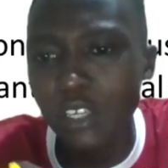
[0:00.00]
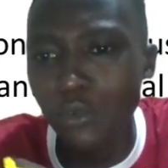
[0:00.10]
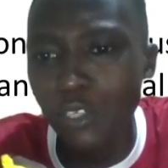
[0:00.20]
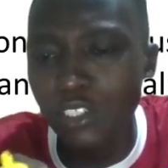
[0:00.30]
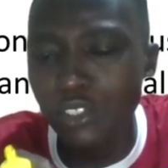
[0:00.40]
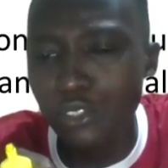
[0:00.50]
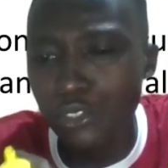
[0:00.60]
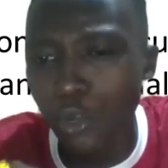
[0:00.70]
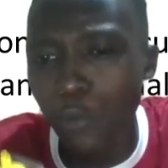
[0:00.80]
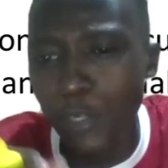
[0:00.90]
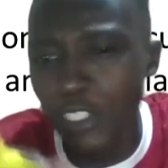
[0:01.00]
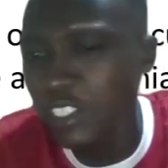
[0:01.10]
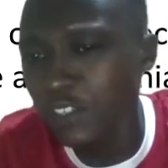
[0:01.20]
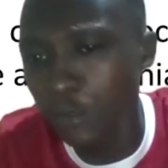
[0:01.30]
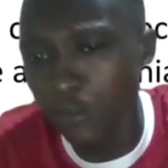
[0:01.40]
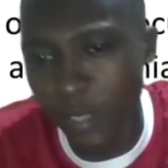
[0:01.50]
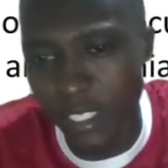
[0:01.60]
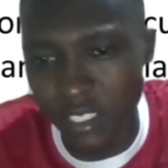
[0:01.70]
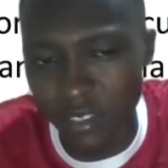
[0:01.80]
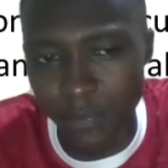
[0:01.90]
What's it called? Positive
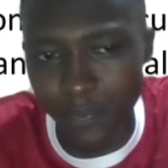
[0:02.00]
movement.